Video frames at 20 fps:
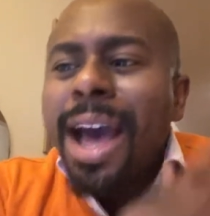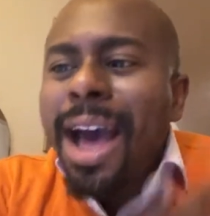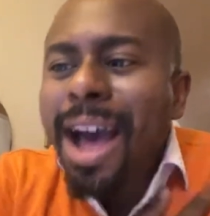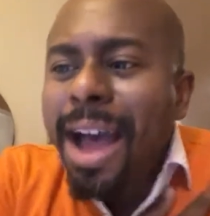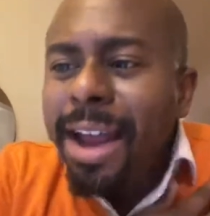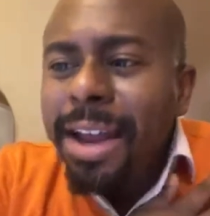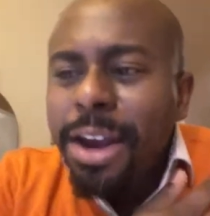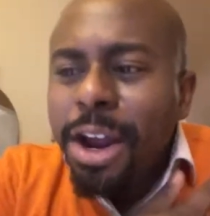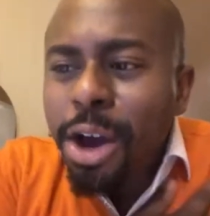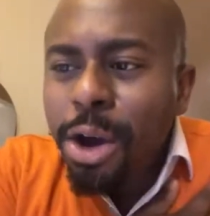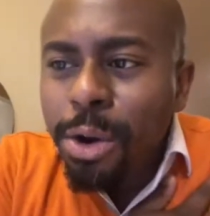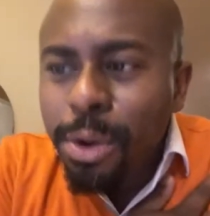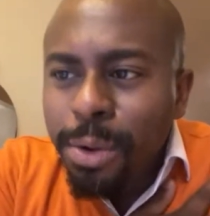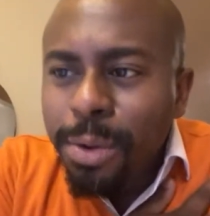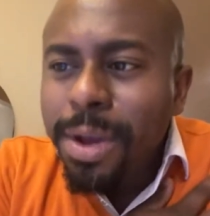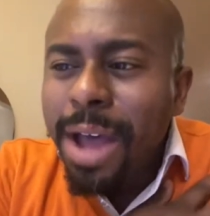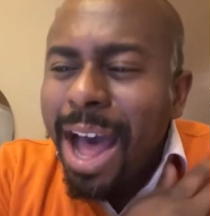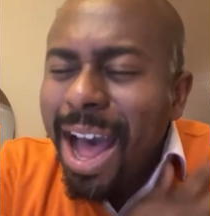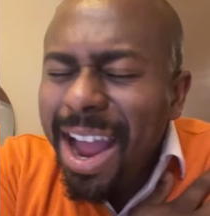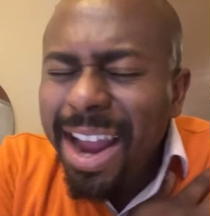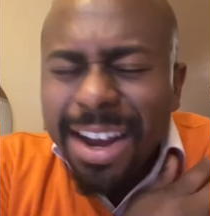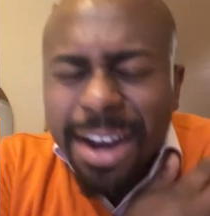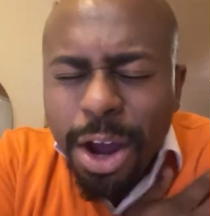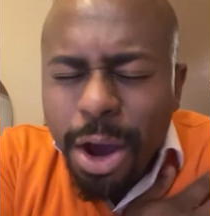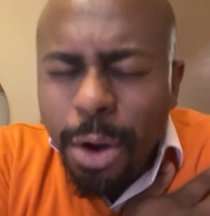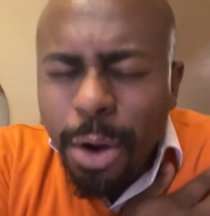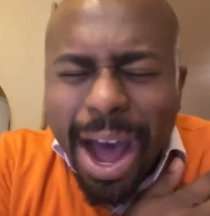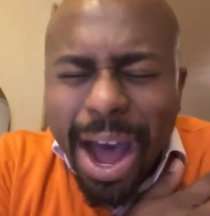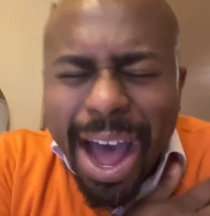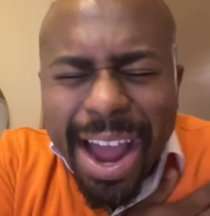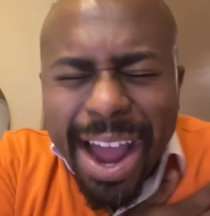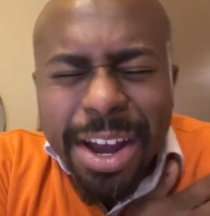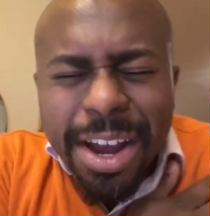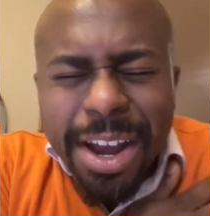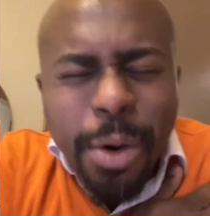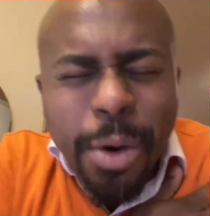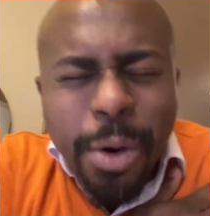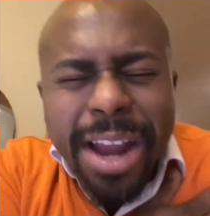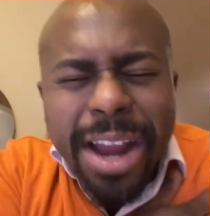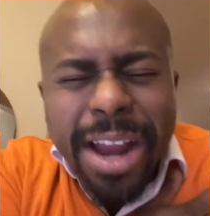know
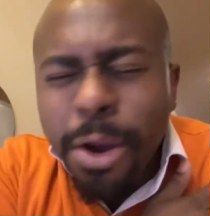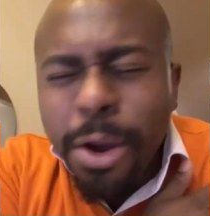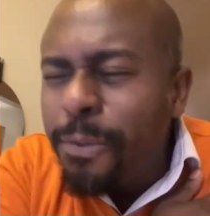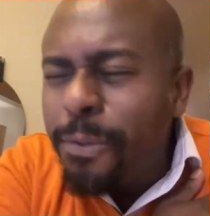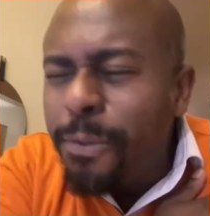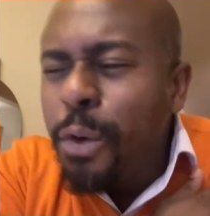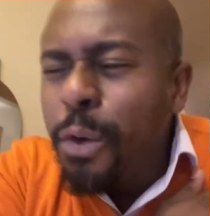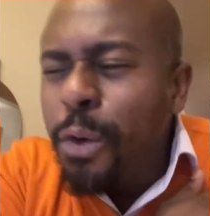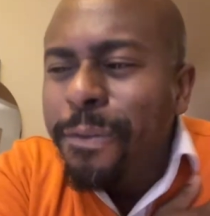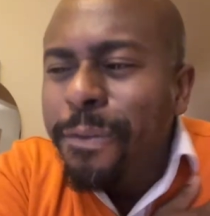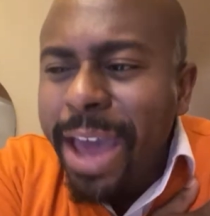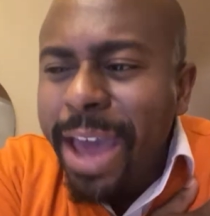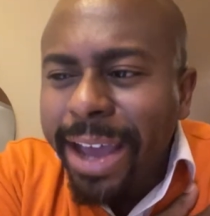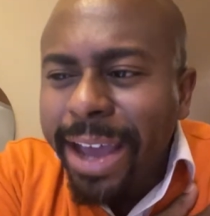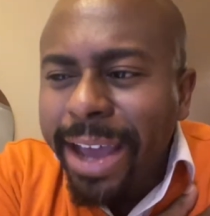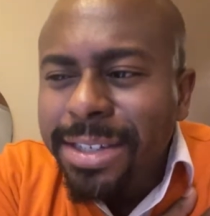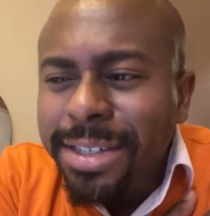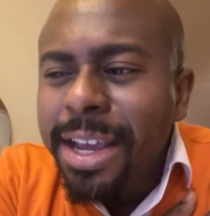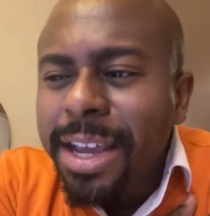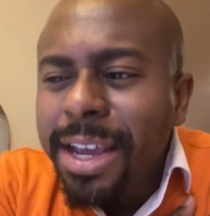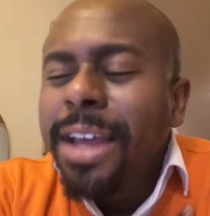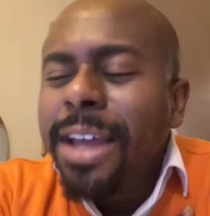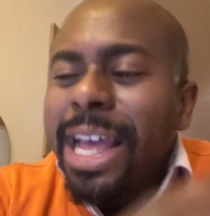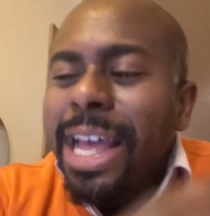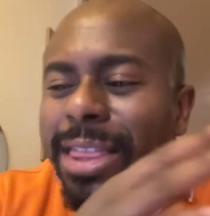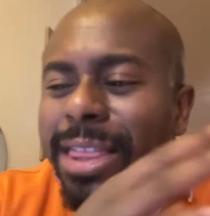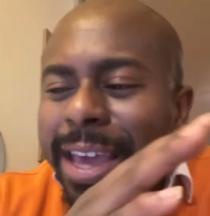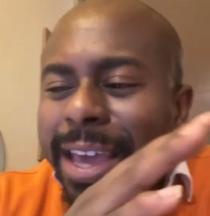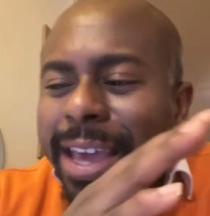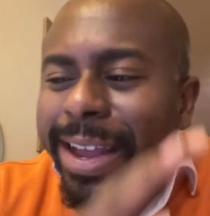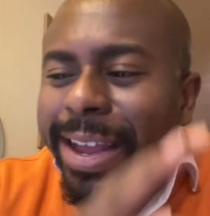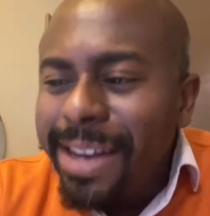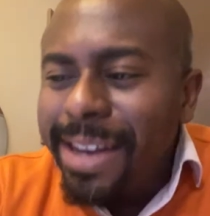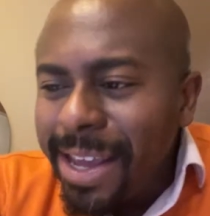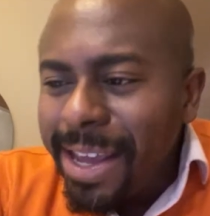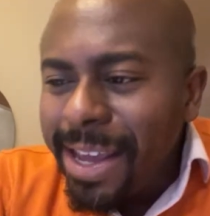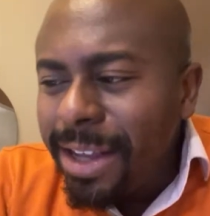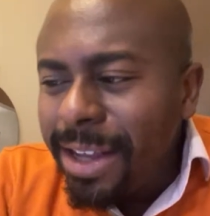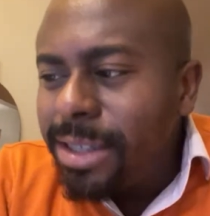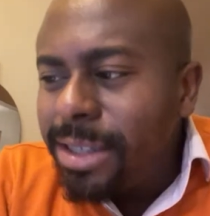for a fact that the
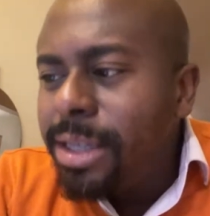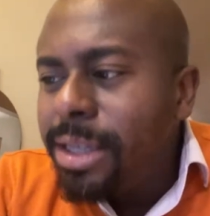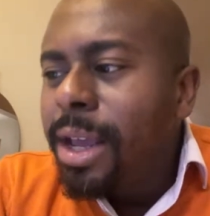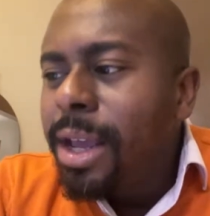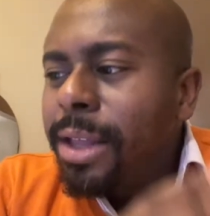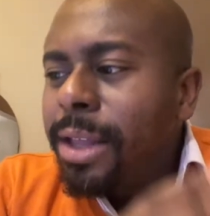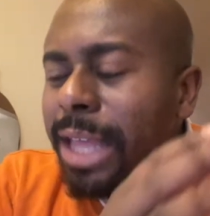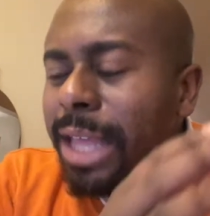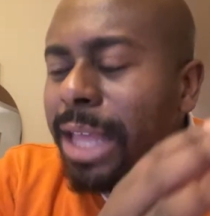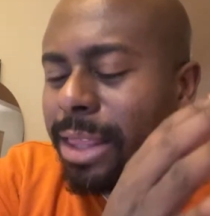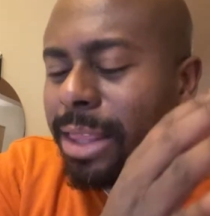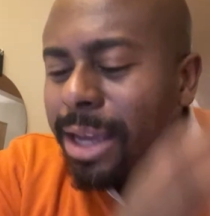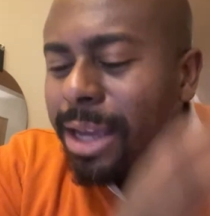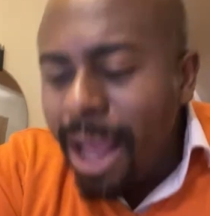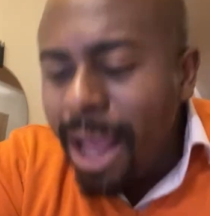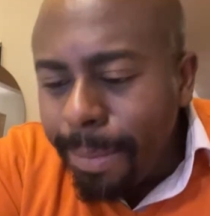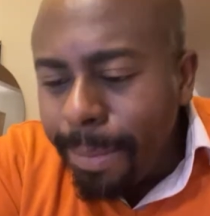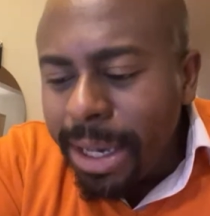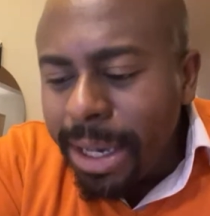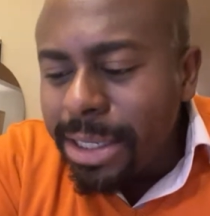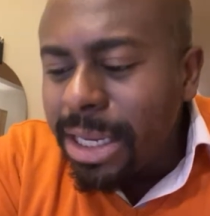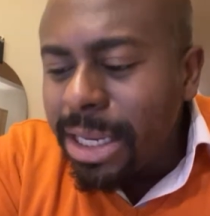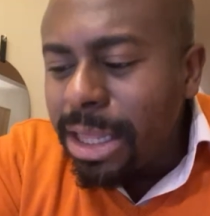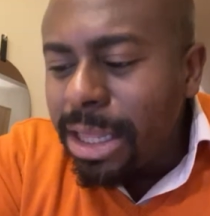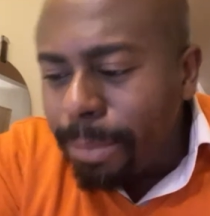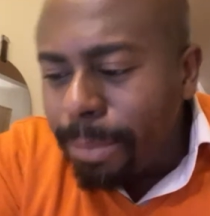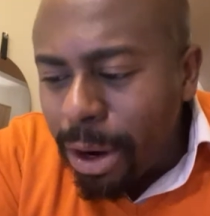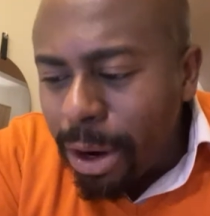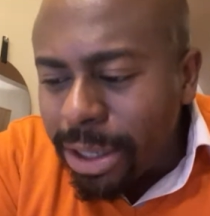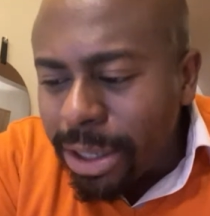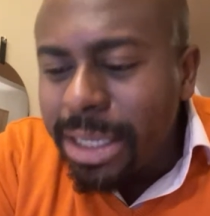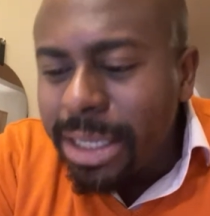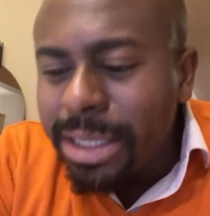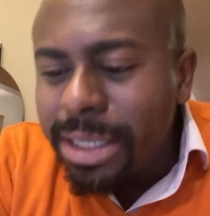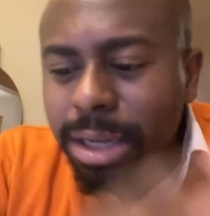ideas that the communists and the Marxists